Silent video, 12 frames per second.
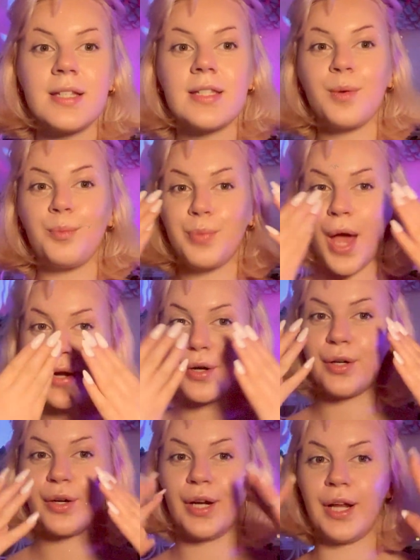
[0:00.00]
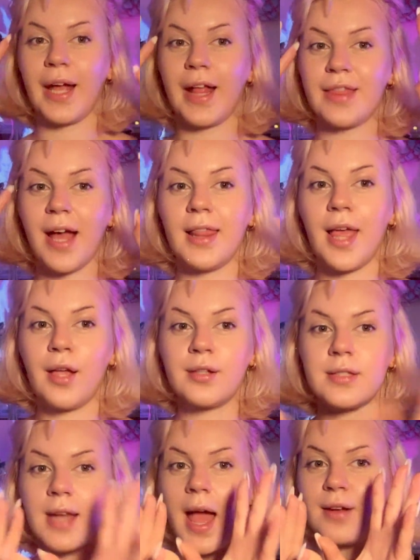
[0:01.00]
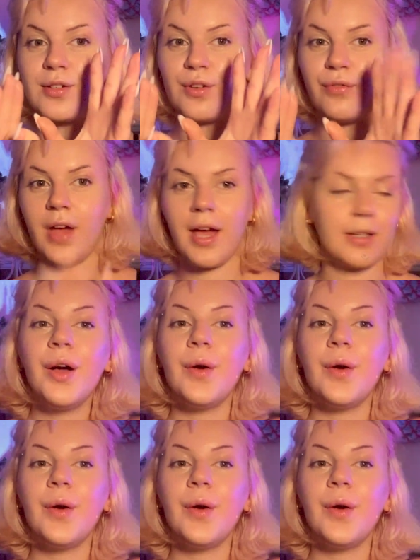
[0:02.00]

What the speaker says: the better you're gonna get that like snatched effect.